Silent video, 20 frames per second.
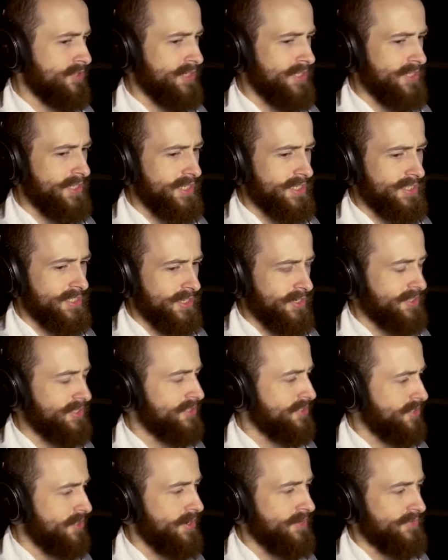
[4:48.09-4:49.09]
He likes to on
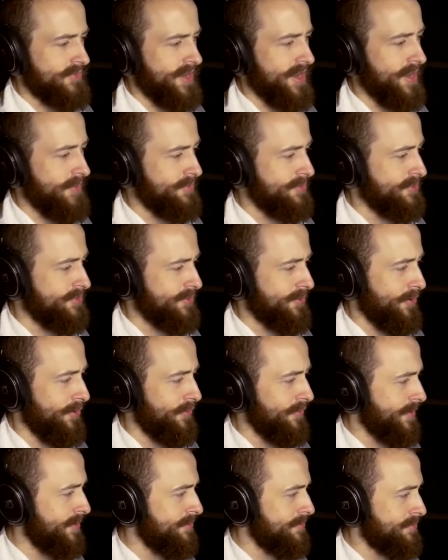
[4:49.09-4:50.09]
his off time just
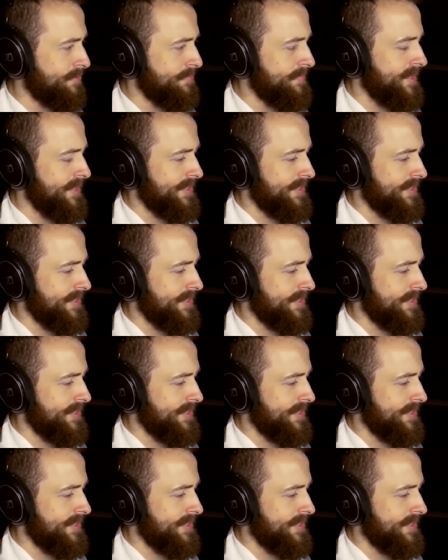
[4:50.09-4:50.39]
go around